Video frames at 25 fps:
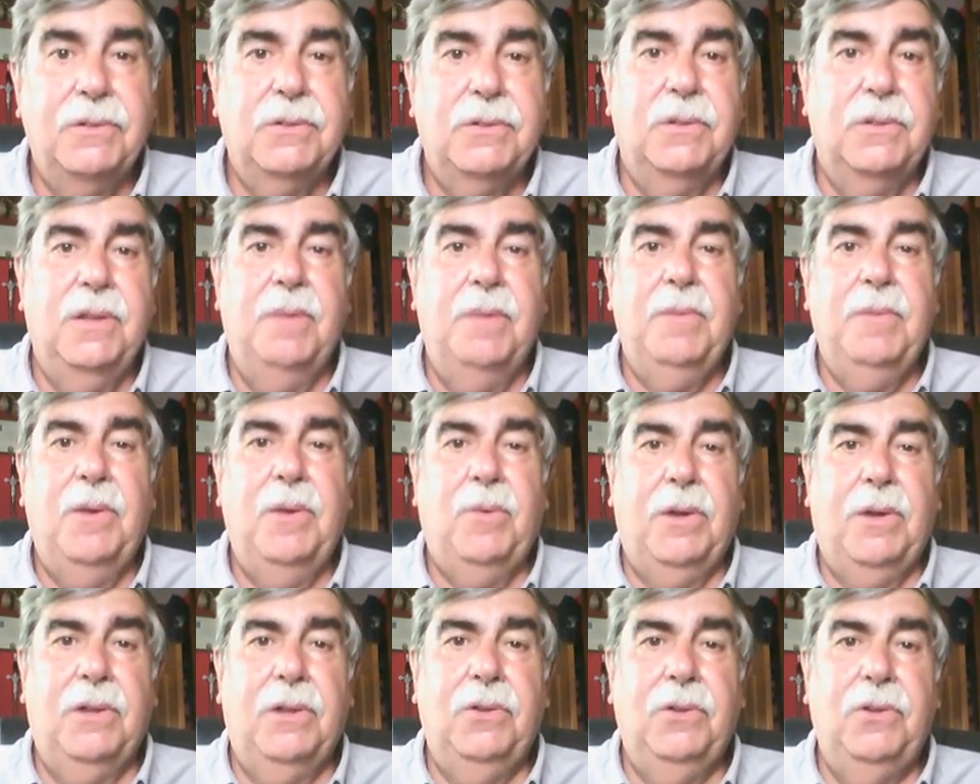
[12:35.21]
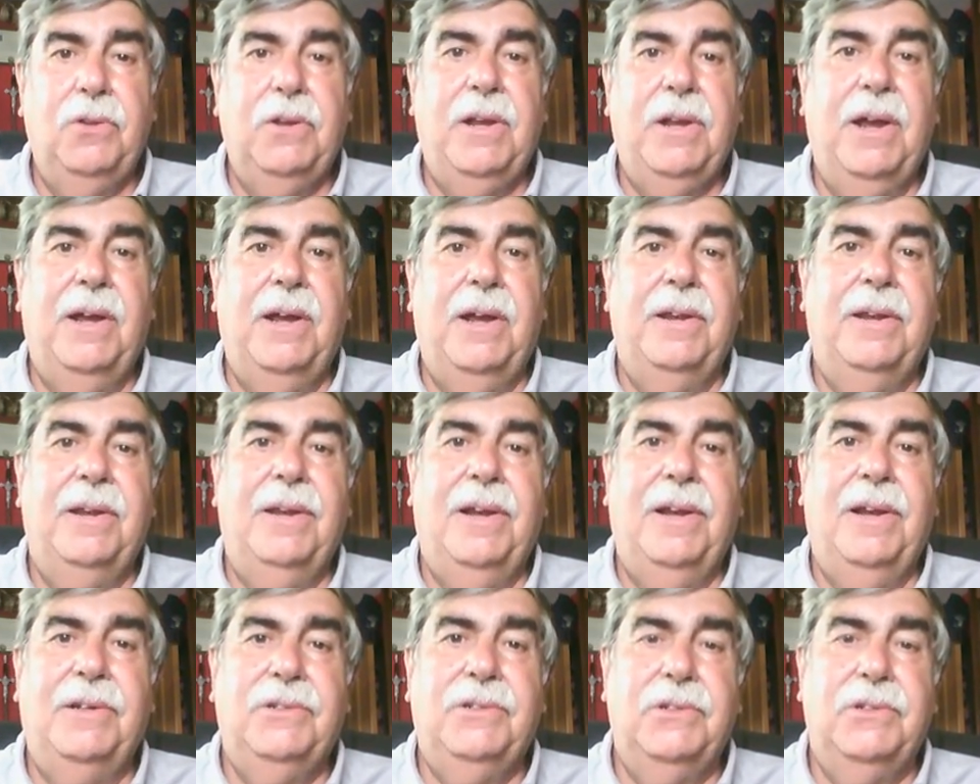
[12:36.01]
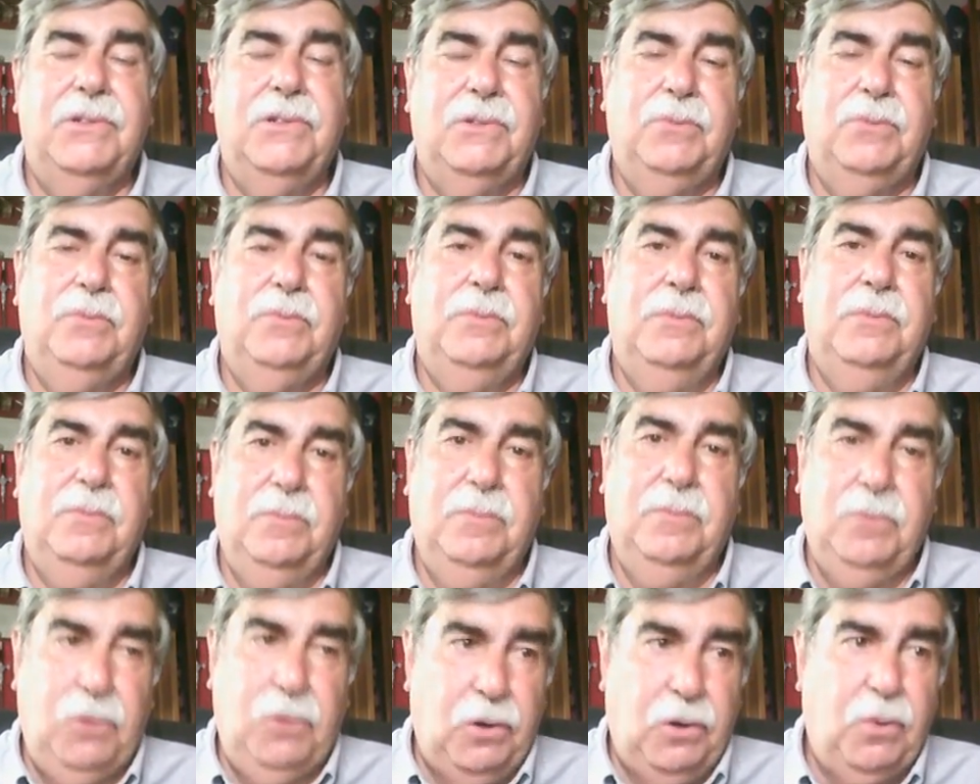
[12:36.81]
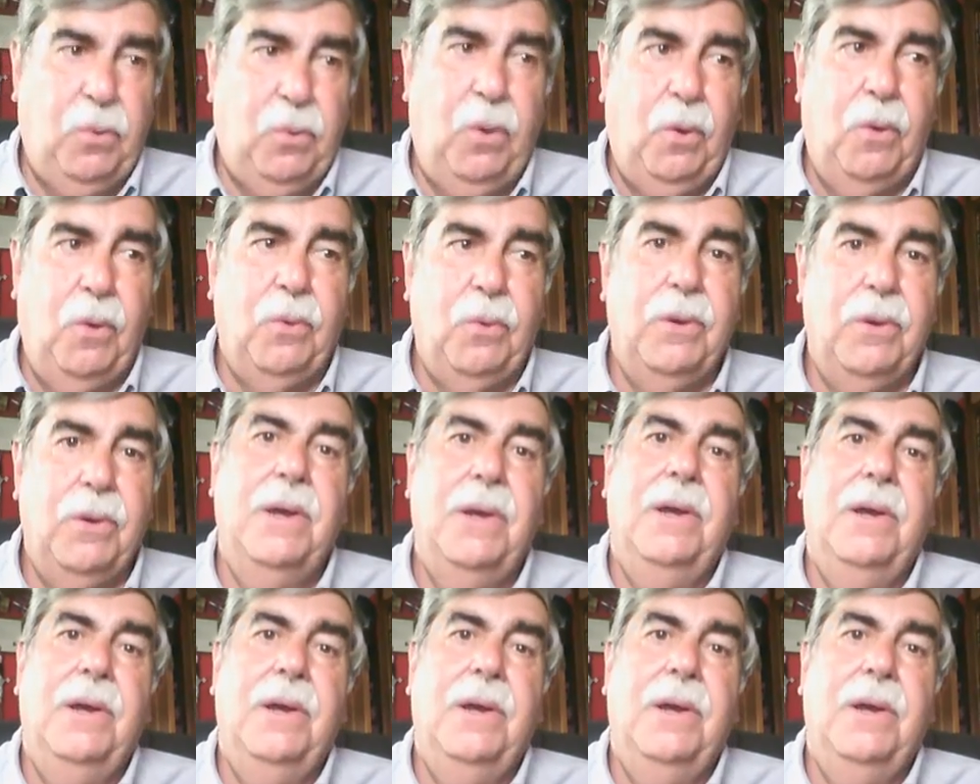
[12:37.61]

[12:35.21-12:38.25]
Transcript: So they may want to look at not just your quote,